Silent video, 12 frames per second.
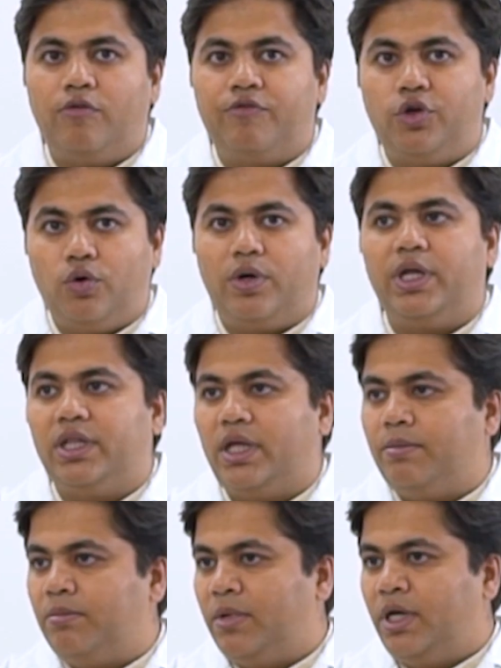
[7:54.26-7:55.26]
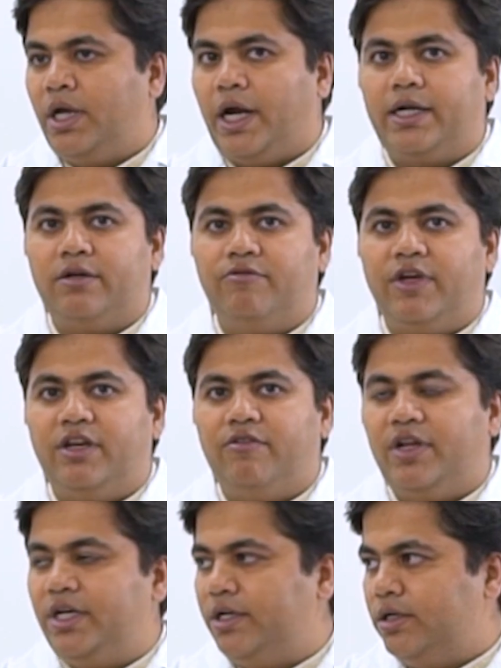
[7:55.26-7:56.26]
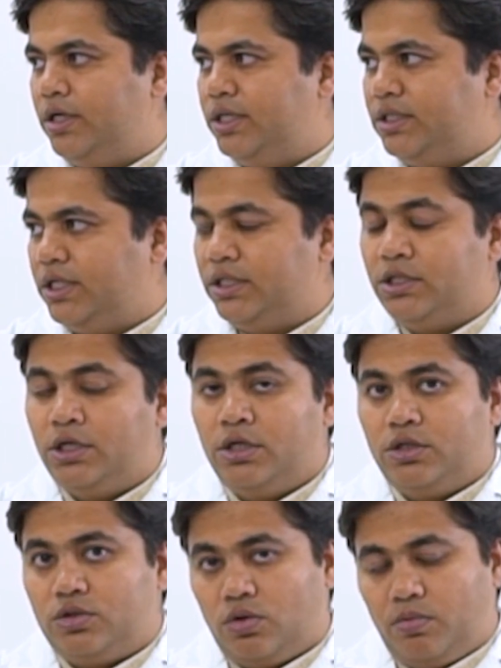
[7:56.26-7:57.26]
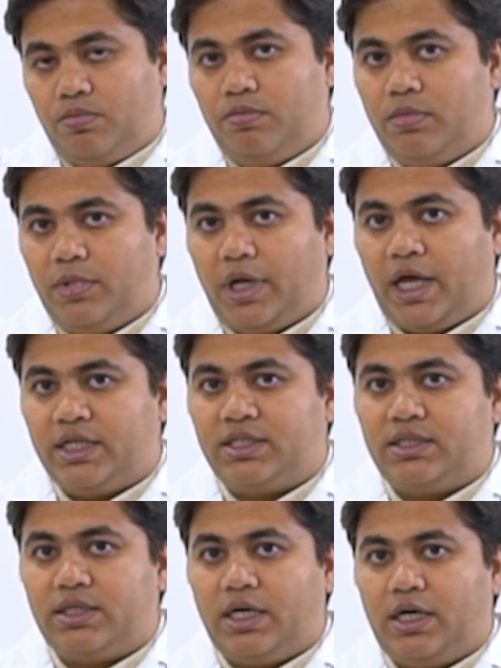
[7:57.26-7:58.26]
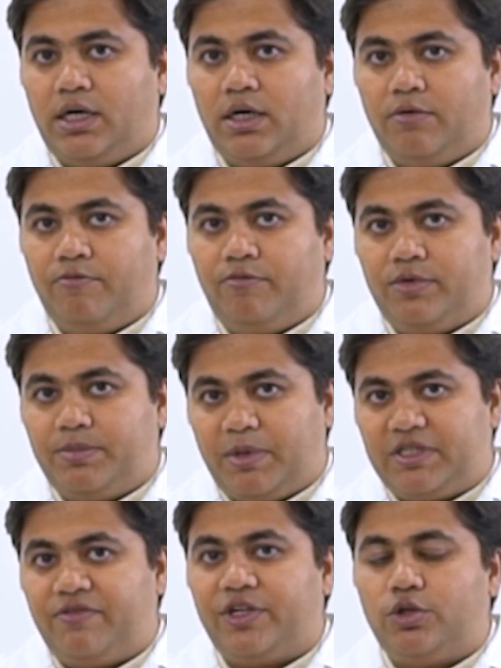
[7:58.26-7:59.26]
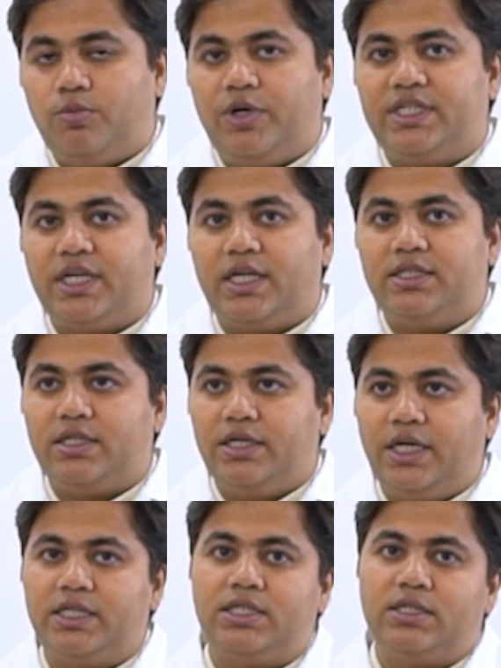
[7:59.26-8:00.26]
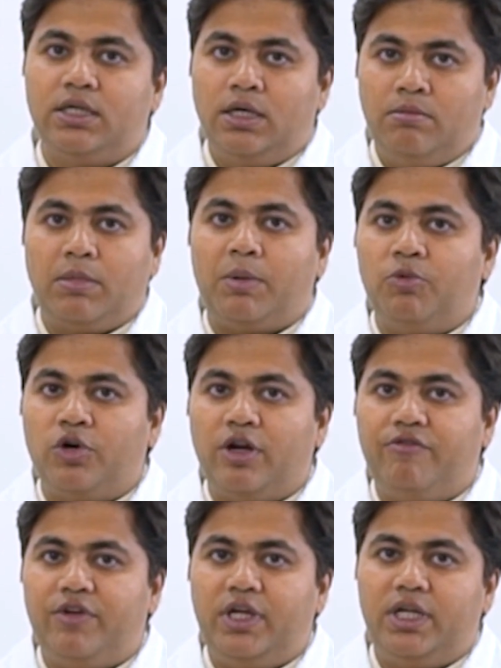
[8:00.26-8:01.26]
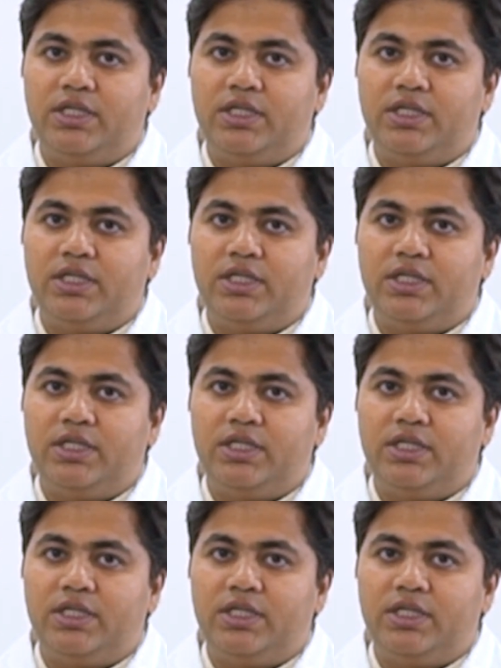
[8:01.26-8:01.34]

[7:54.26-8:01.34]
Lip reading: of curing them at a very, very early stage. So as specific to breast cancer, yes, mammography